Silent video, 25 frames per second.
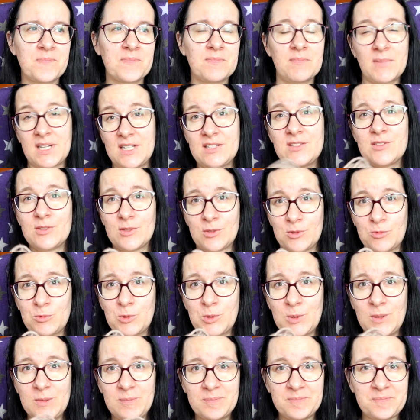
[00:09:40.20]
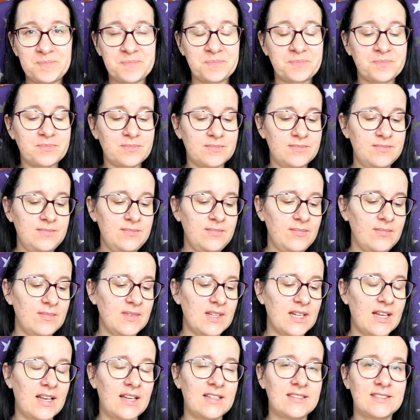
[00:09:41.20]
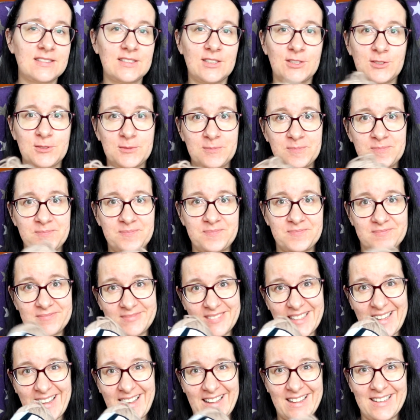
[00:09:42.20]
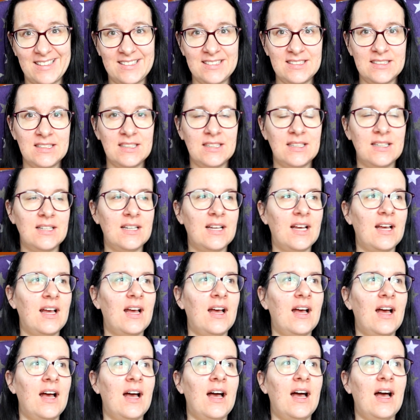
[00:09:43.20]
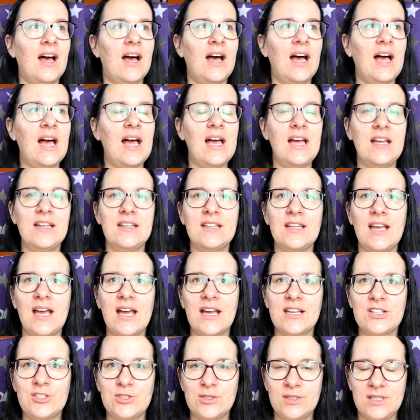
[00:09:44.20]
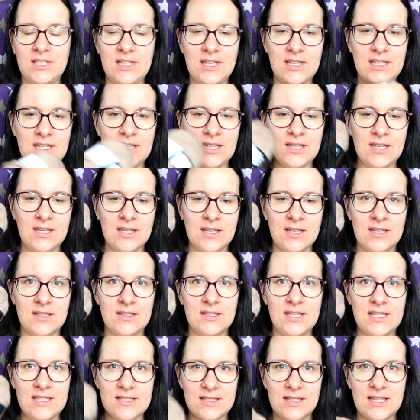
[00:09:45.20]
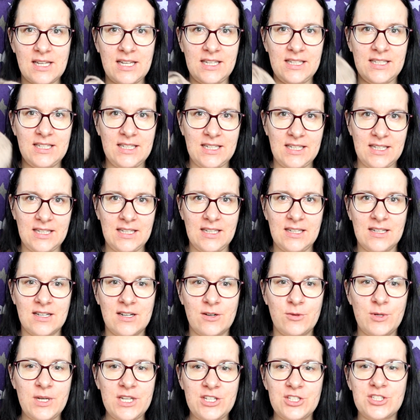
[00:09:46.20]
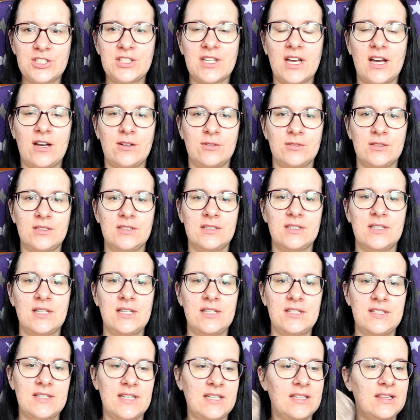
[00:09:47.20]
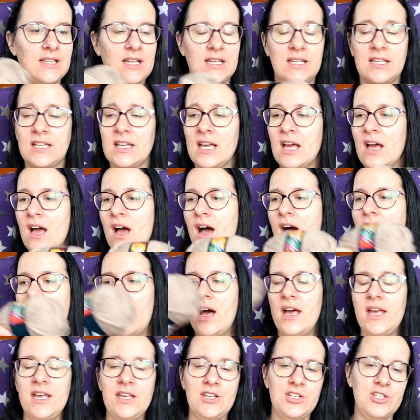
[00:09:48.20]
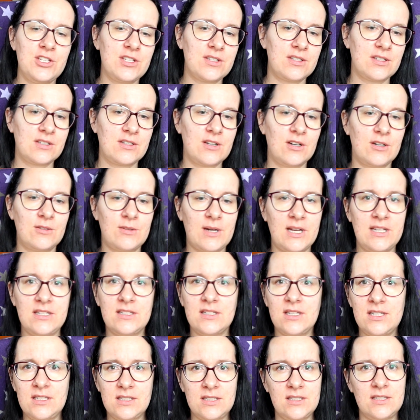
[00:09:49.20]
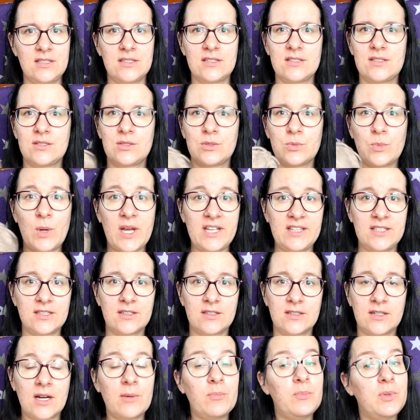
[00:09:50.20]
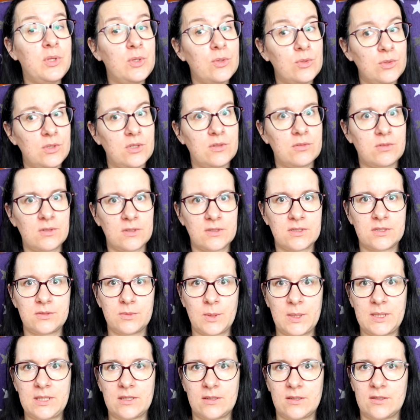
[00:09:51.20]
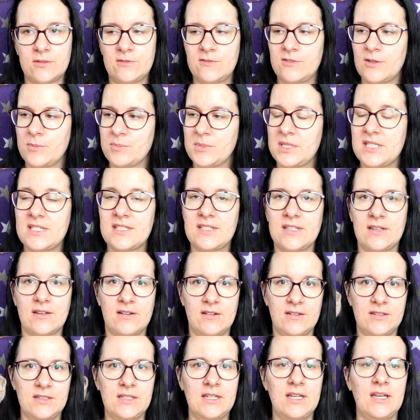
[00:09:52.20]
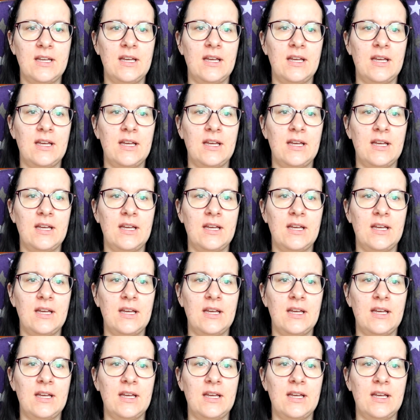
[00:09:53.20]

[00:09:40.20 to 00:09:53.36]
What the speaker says: but it's not wool. So, yeah. And actually, this lady reached out and said, like, ages ago I knitted a sweater, a beautiful sweater from this yarn,